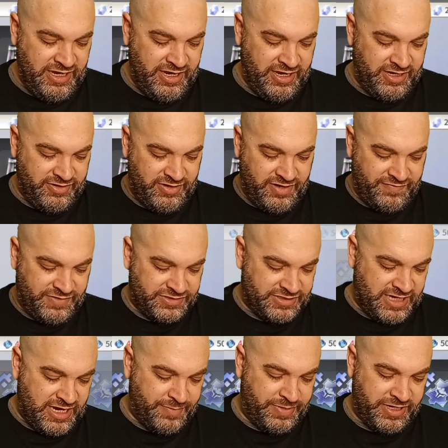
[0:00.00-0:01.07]
you have a
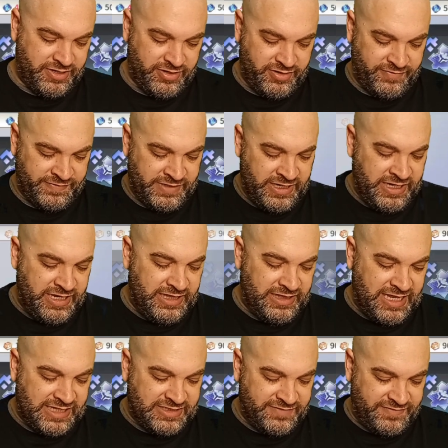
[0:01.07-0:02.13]
shop here of
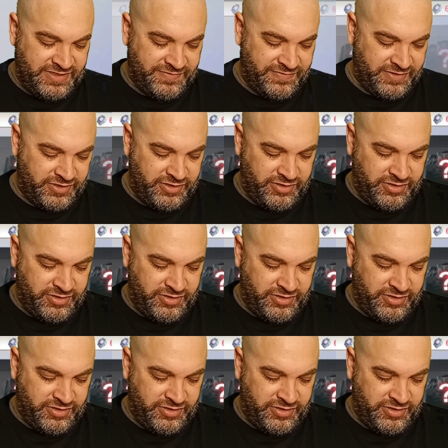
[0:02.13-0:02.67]
lots of different